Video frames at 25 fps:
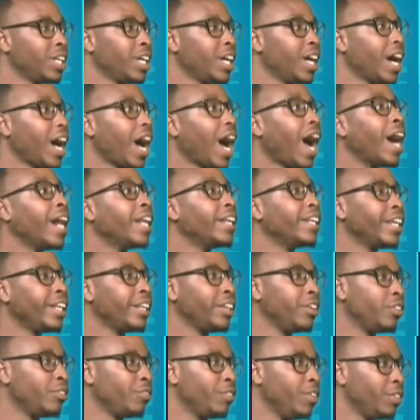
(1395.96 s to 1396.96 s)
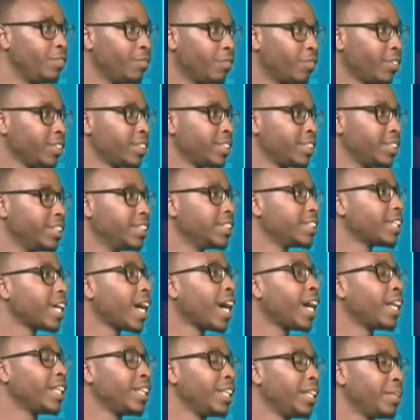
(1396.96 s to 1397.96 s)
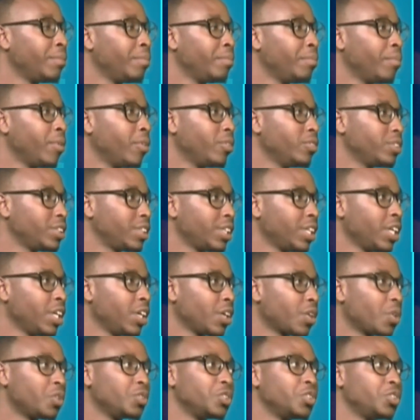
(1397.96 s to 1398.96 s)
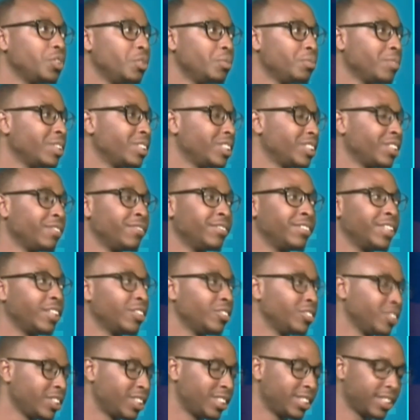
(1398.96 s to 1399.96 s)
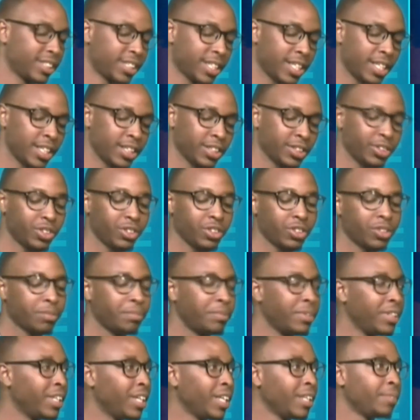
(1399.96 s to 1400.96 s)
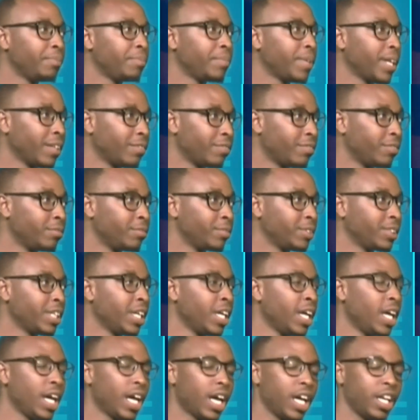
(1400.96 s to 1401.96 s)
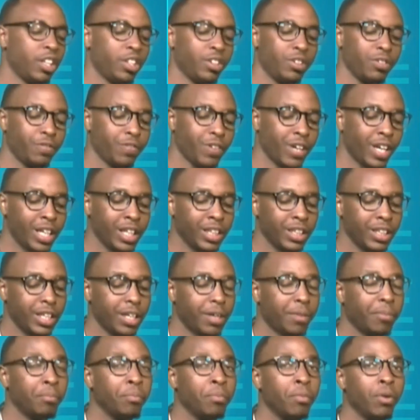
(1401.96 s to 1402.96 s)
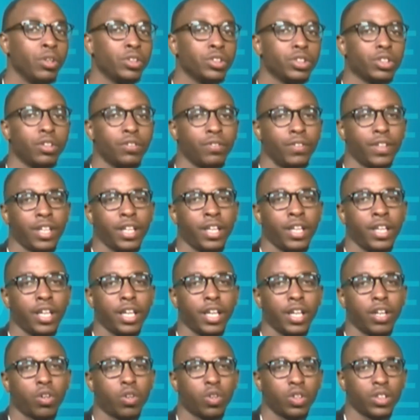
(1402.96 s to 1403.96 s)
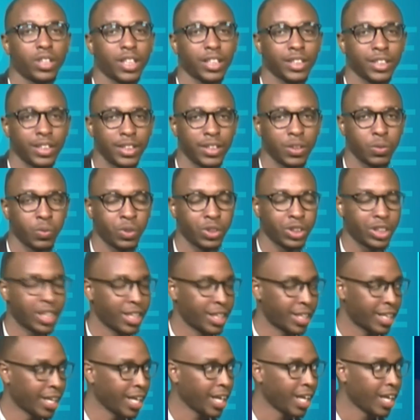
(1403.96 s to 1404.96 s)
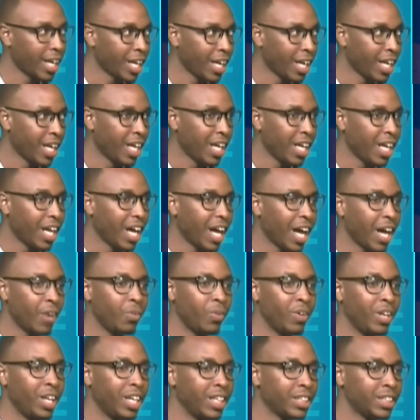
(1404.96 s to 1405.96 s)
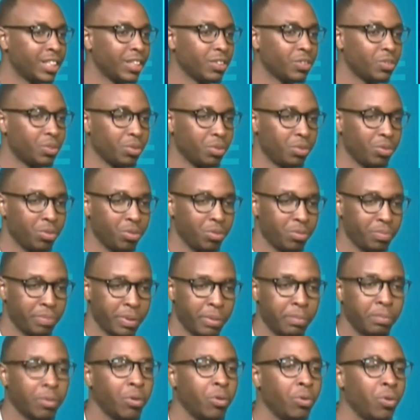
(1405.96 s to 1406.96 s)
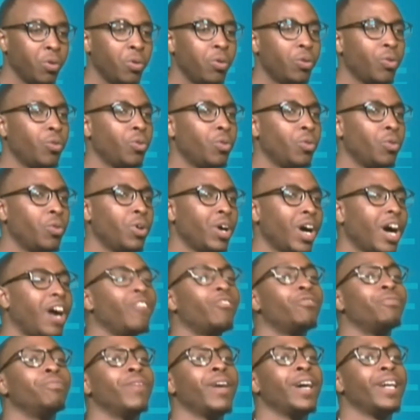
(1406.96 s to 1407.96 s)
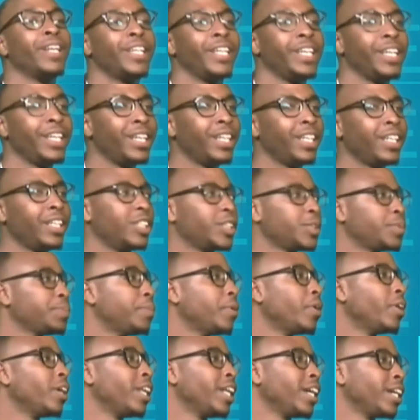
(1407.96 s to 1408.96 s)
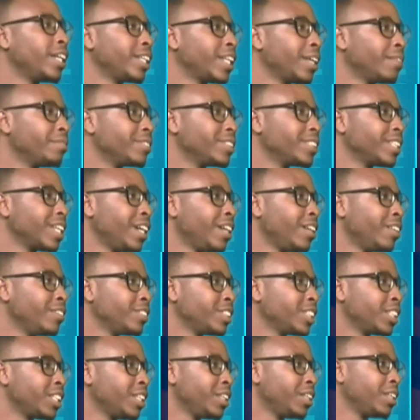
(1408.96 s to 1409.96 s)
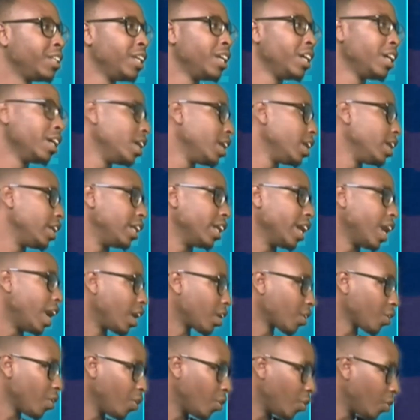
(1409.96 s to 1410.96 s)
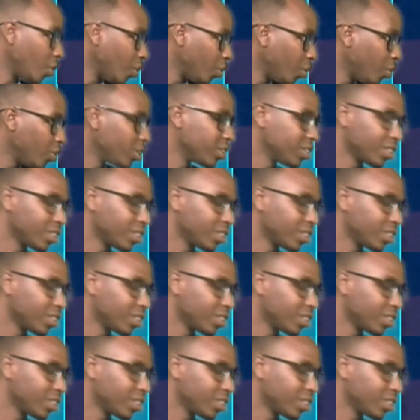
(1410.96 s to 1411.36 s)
and in universities are the most consumers of those social media platforms, and you find most of the contents which are there are related to people who have money, spoiling themselves in alcohol,